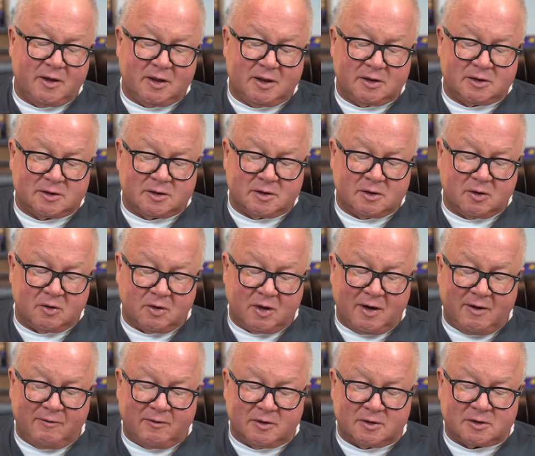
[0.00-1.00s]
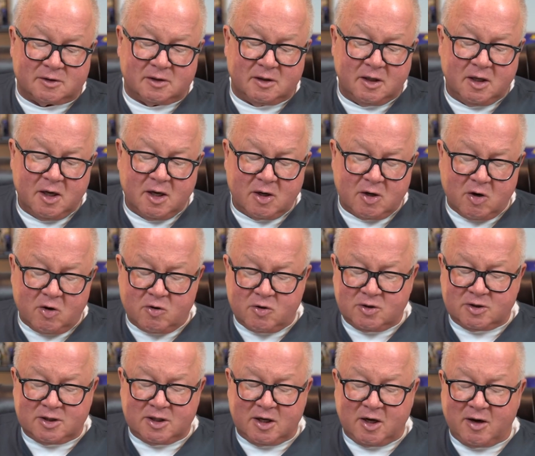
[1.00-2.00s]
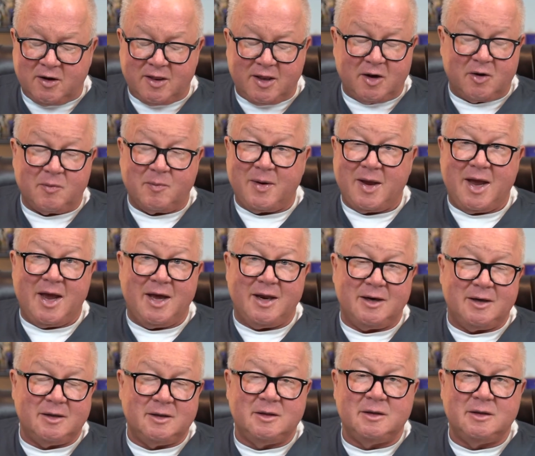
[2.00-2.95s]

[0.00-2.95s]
because her levels, CoQ10, and all that are bad.